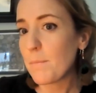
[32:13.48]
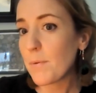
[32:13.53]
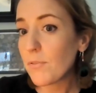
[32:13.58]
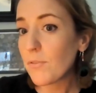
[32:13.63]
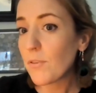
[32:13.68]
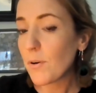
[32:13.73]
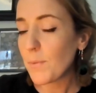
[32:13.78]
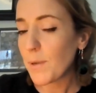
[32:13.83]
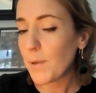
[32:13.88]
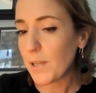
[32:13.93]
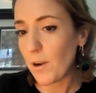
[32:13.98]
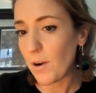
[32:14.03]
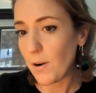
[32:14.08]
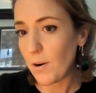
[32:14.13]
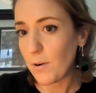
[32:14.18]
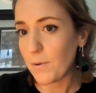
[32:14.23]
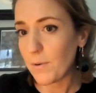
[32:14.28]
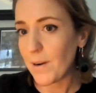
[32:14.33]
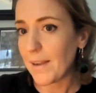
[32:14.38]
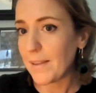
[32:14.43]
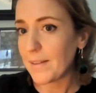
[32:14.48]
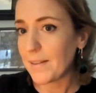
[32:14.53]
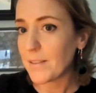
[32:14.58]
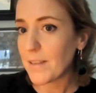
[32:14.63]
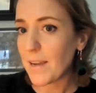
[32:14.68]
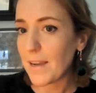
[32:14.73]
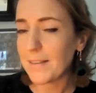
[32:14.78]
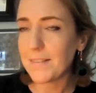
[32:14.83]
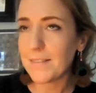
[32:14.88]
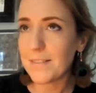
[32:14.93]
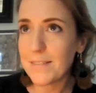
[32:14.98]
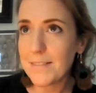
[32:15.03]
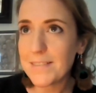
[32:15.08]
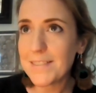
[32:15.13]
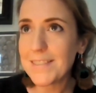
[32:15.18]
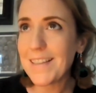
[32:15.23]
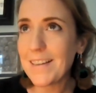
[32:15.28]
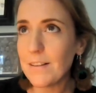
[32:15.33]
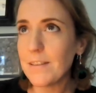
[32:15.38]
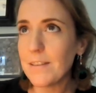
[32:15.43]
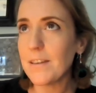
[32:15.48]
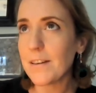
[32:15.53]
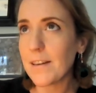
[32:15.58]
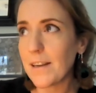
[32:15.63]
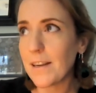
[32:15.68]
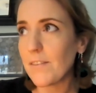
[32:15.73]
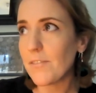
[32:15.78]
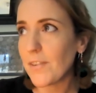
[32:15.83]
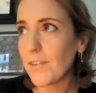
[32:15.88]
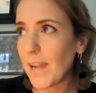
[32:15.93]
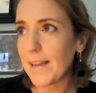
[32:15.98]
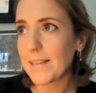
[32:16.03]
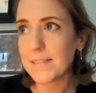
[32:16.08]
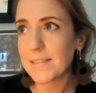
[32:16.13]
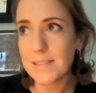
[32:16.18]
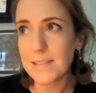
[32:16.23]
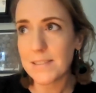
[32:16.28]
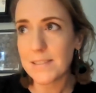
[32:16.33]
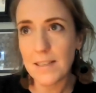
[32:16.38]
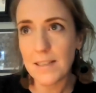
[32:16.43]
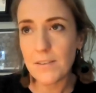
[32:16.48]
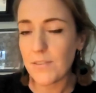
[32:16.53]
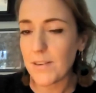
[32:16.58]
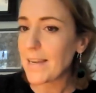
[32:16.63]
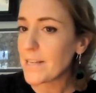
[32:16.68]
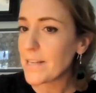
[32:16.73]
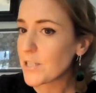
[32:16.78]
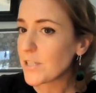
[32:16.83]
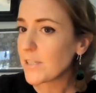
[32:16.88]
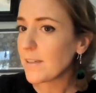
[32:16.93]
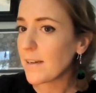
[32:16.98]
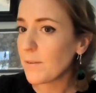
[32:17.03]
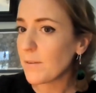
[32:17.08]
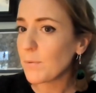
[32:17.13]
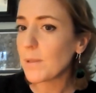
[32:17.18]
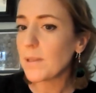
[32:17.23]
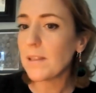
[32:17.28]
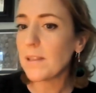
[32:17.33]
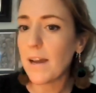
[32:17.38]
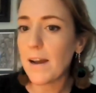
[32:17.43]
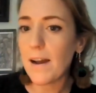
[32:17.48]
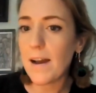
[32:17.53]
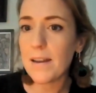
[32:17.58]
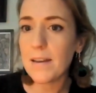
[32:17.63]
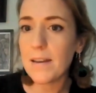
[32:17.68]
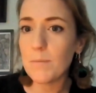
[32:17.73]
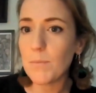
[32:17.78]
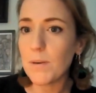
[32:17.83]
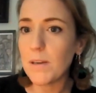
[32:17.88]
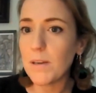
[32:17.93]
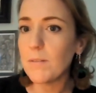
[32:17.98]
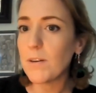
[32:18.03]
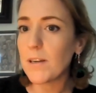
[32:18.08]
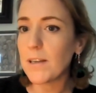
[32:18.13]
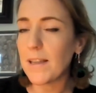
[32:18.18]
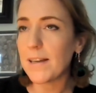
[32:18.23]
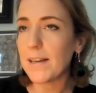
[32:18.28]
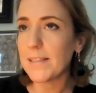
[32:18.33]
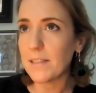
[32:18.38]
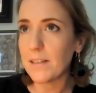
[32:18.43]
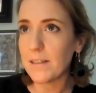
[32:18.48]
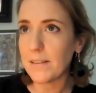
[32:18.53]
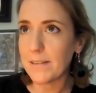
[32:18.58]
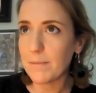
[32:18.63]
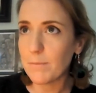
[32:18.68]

before we go, and still you're going to forget stuff, and each year we learn and we realize, oh,